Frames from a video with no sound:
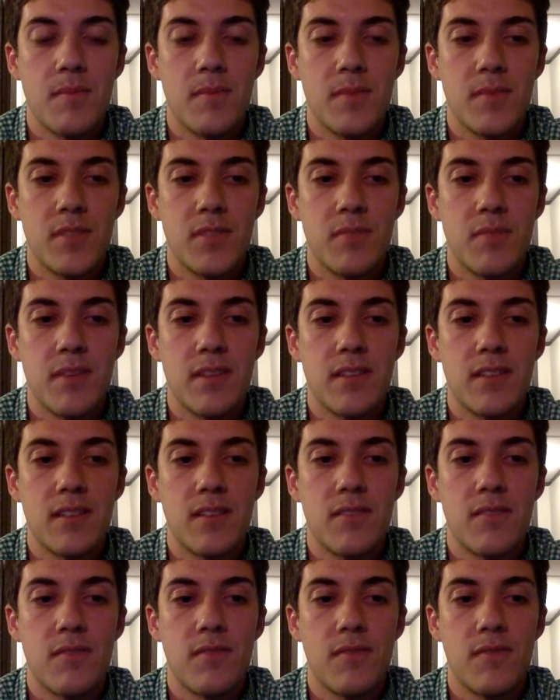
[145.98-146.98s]
speaks
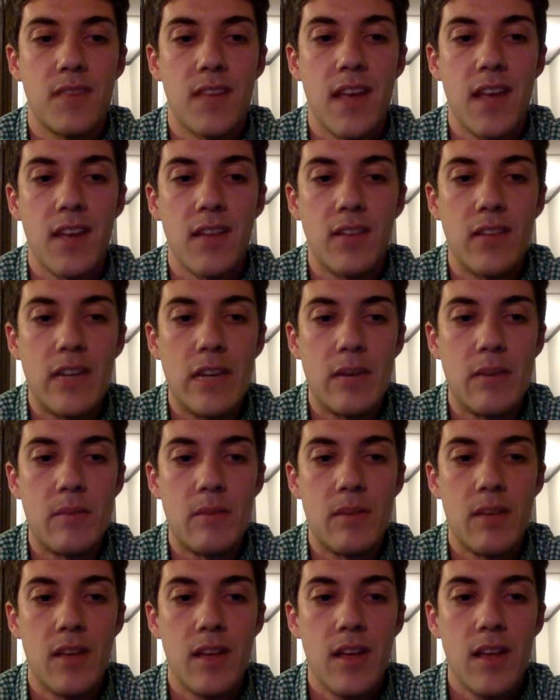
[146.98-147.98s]
of dangling
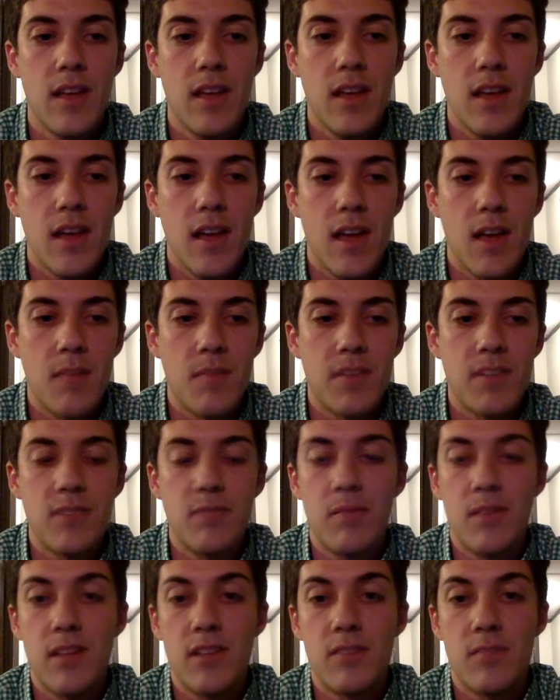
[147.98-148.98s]
and
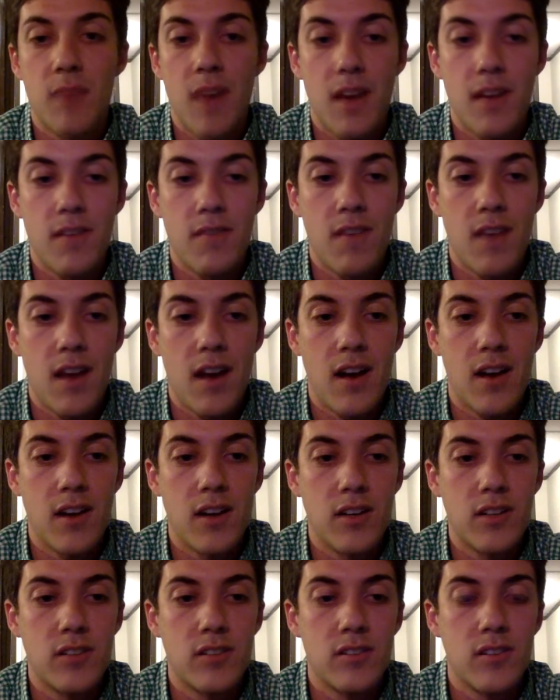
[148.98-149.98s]
misplaced
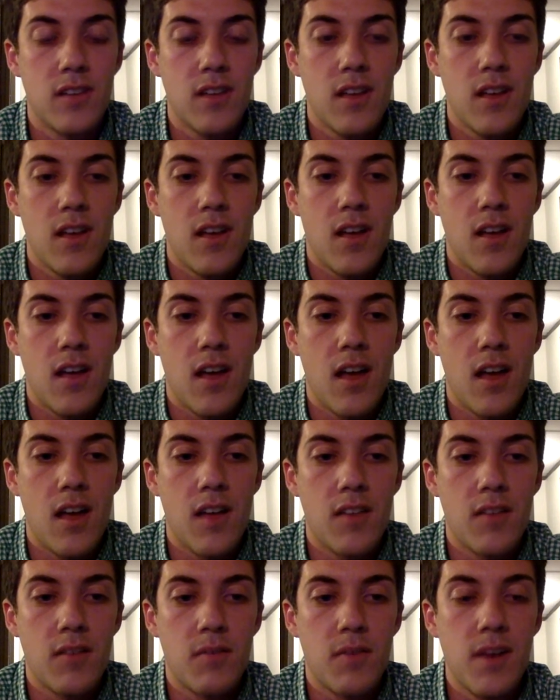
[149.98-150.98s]
modifiers.
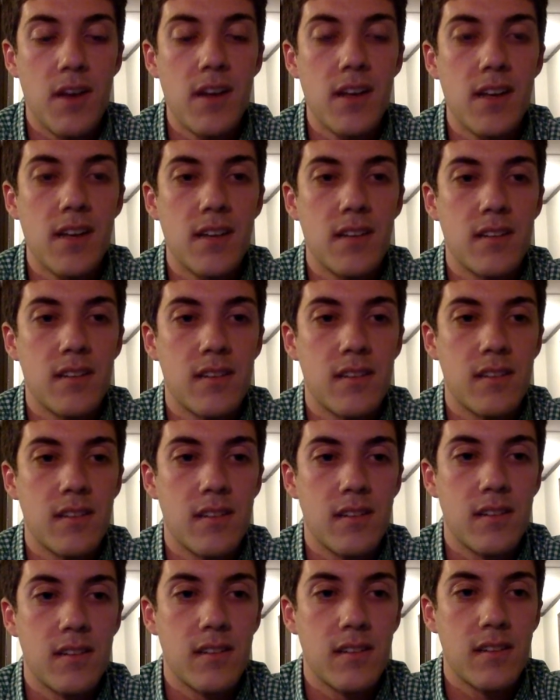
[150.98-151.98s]
The reading
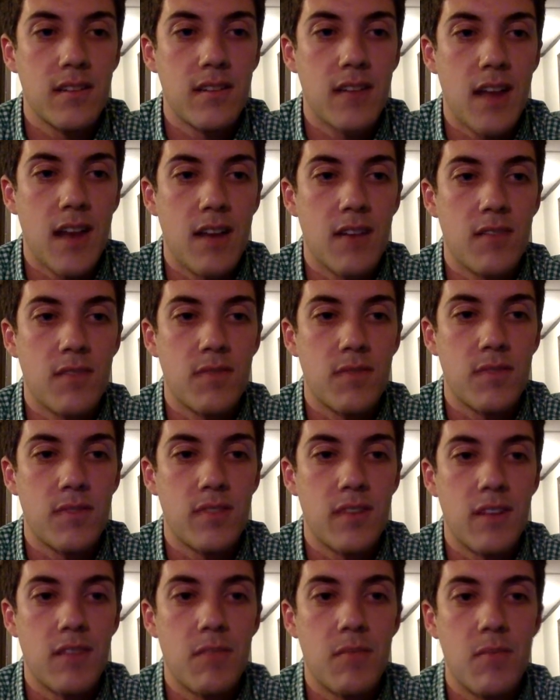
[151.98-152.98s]
standard for
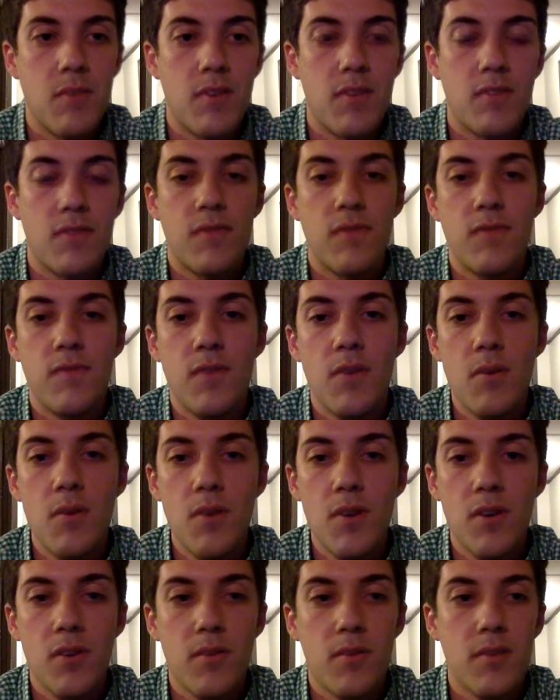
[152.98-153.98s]

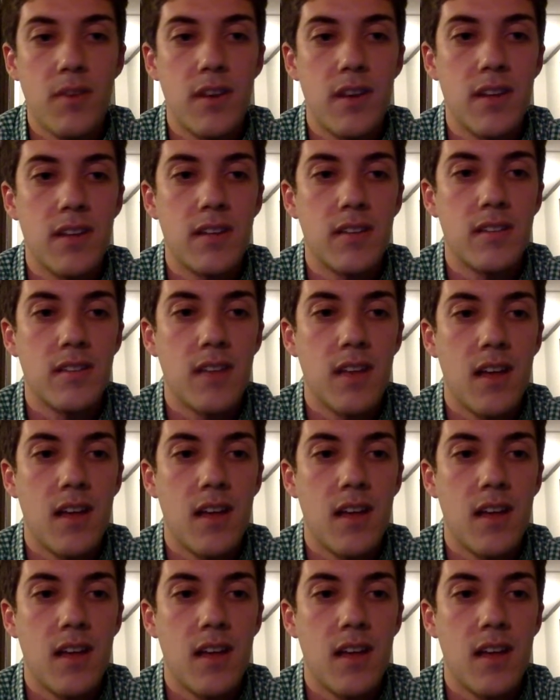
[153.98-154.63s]
7.4 reads,